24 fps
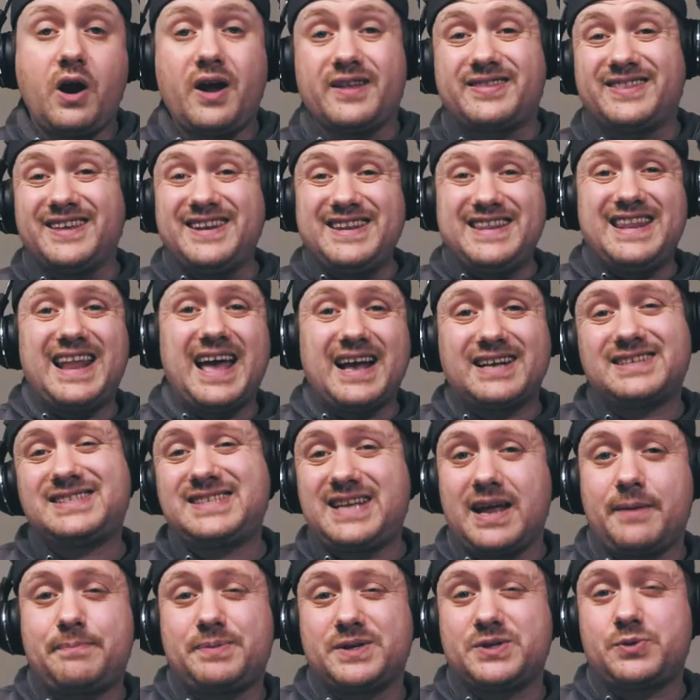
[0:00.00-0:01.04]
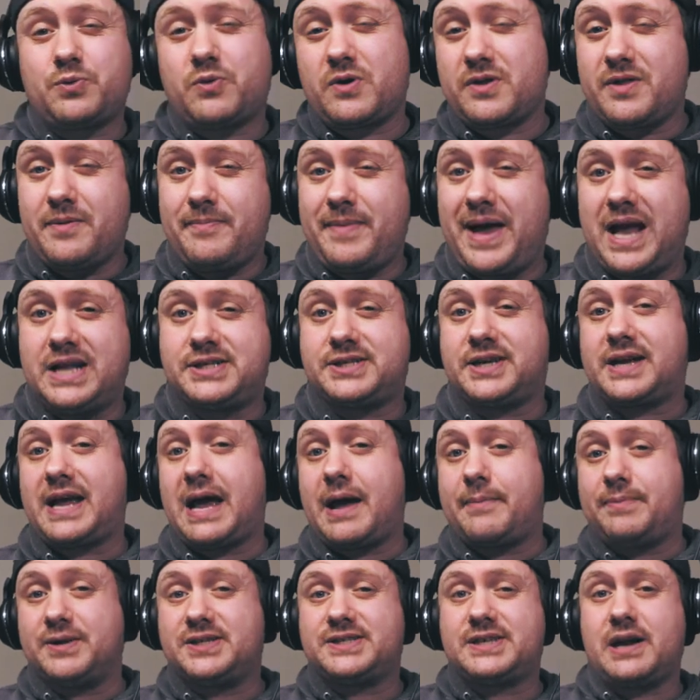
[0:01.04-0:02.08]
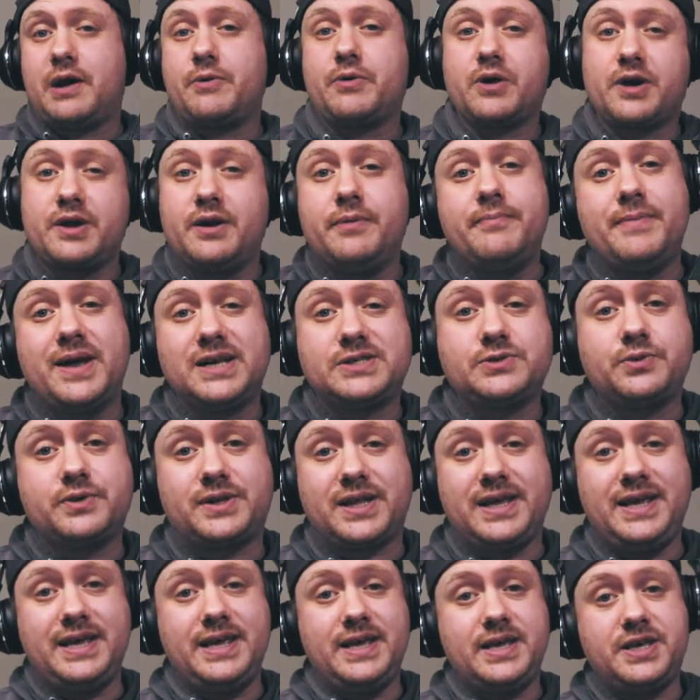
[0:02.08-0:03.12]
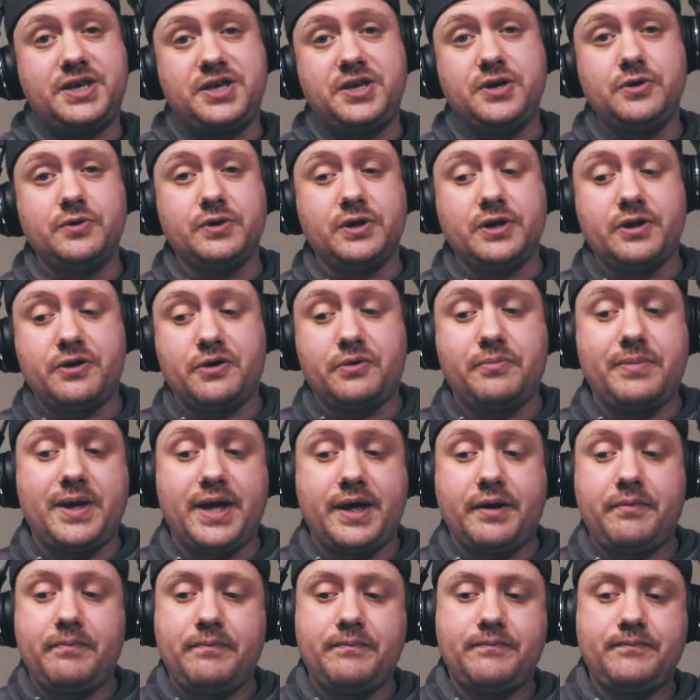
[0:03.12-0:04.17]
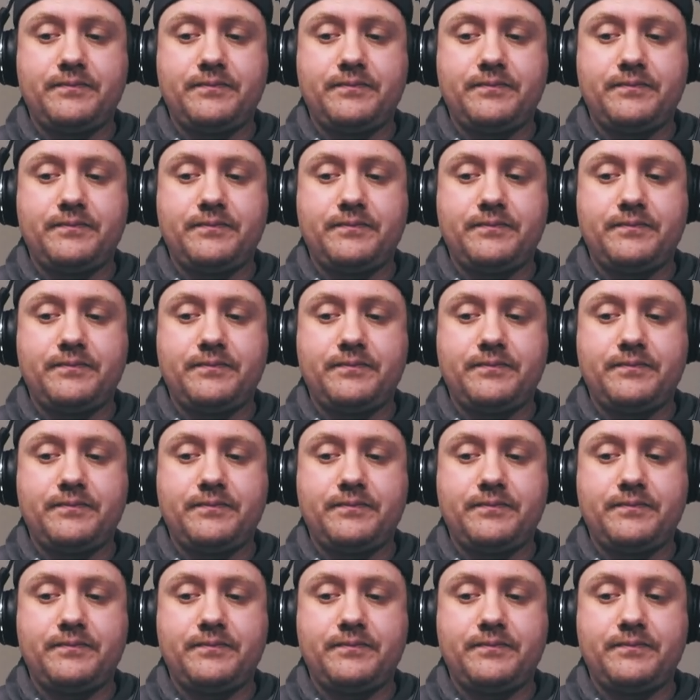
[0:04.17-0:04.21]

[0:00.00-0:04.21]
All right, the next step is where the magic happens. Now we're gonna mess with the EQ a little bit.